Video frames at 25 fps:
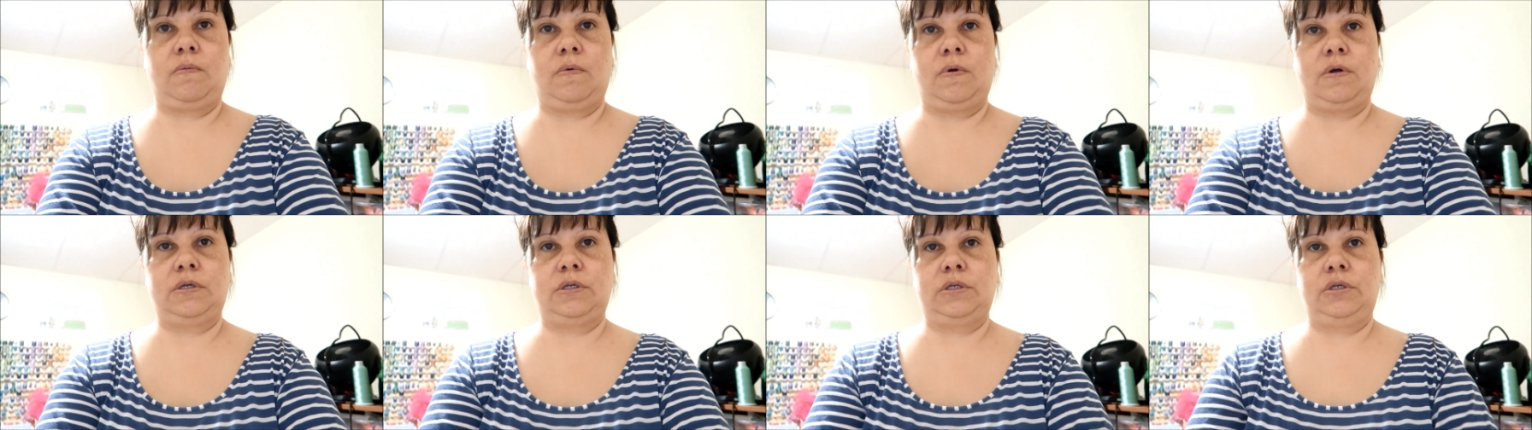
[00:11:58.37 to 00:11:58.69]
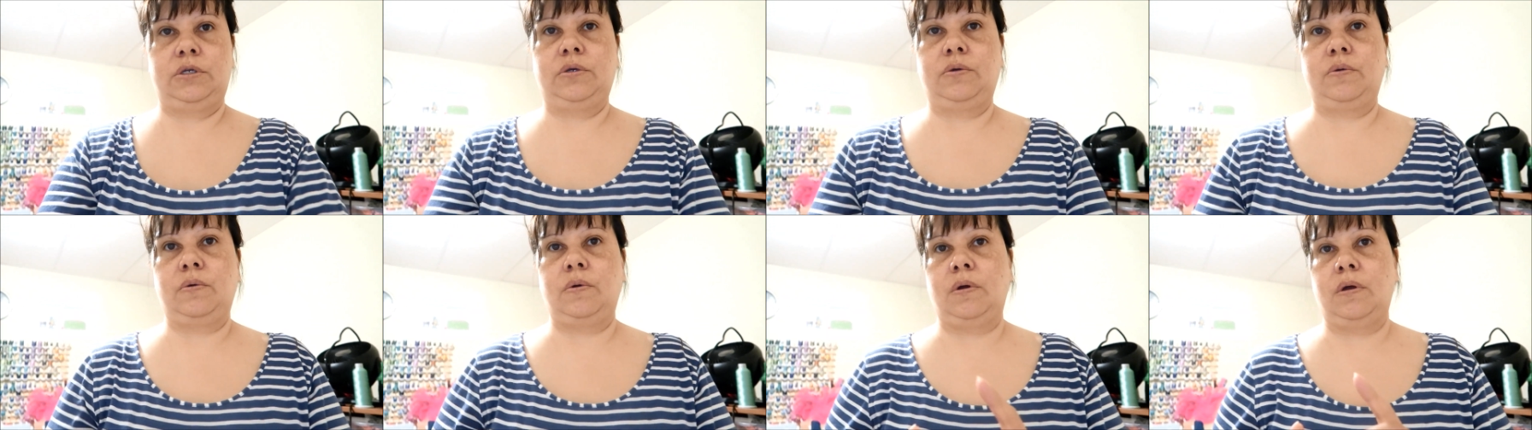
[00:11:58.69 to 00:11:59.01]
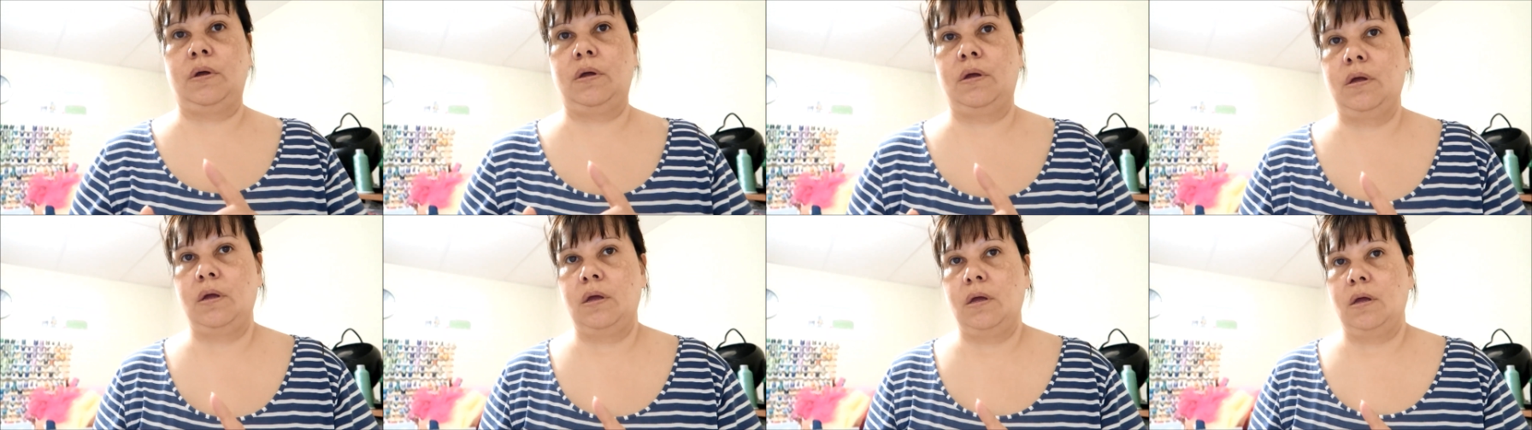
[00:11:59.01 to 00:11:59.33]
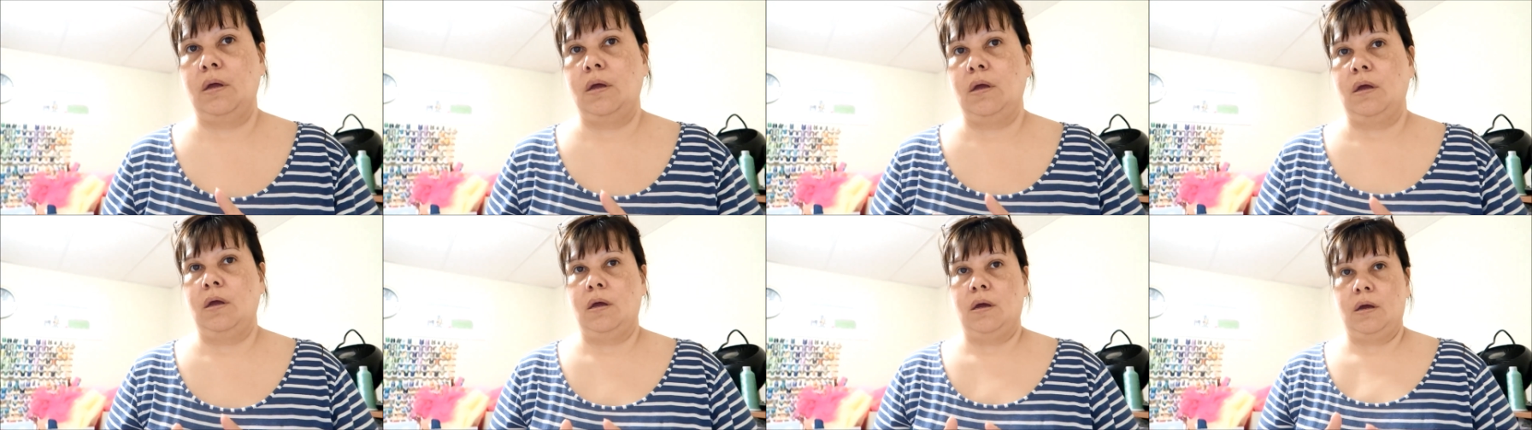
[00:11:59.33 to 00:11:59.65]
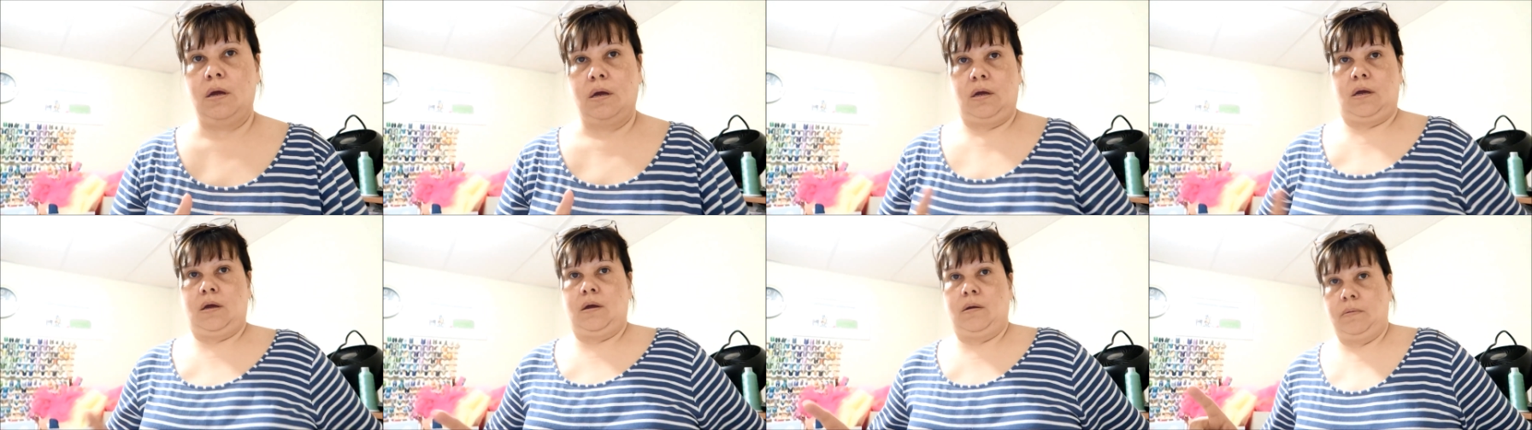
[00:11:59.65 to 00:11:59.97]
want to,
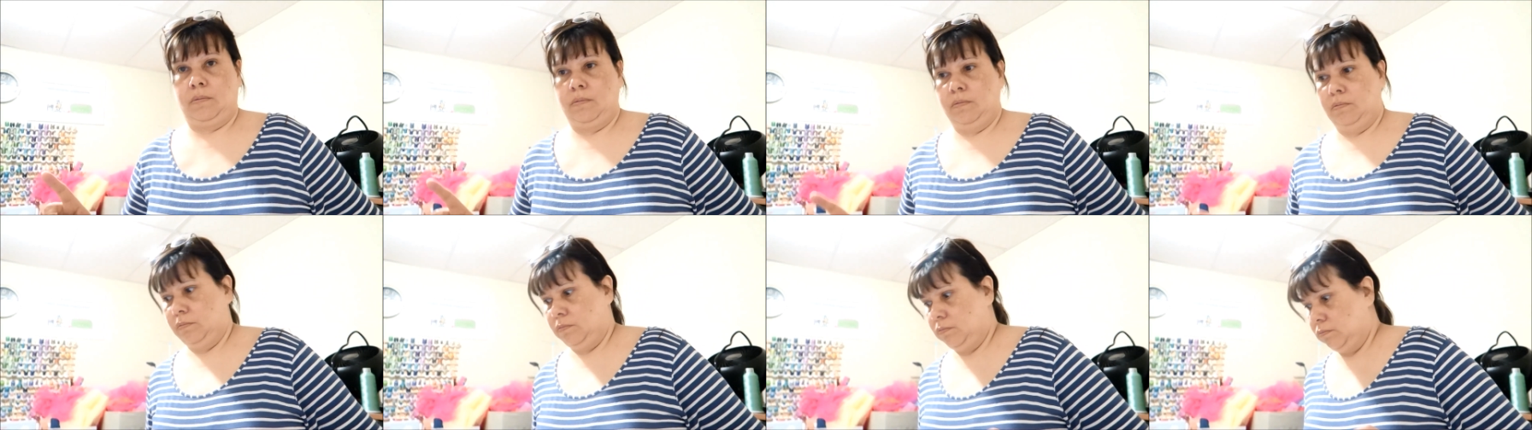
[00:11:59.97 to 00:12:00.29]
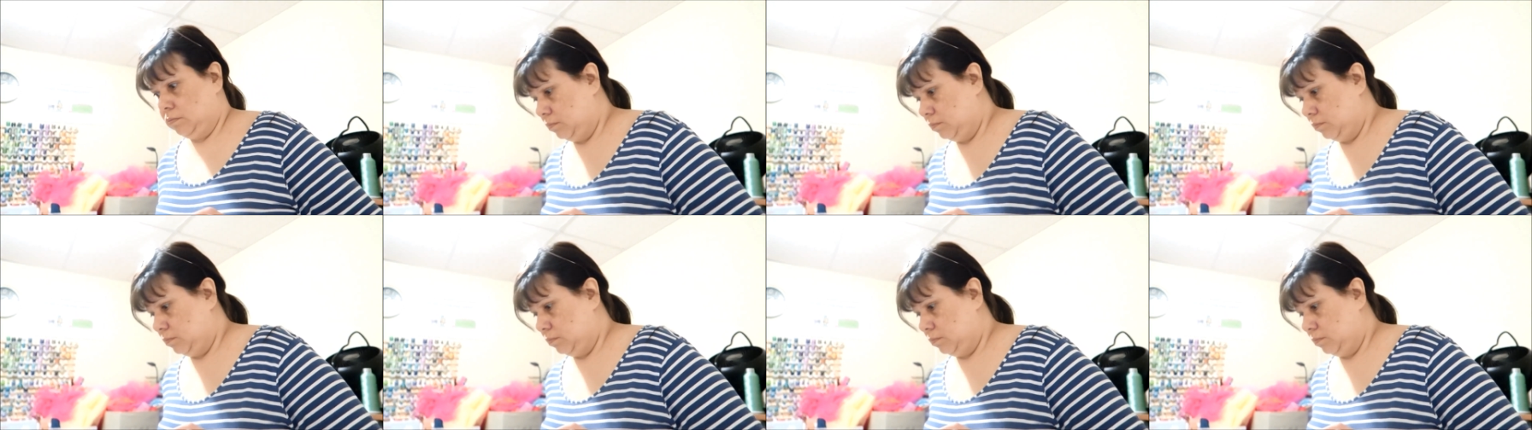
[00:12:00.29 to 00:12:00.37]
I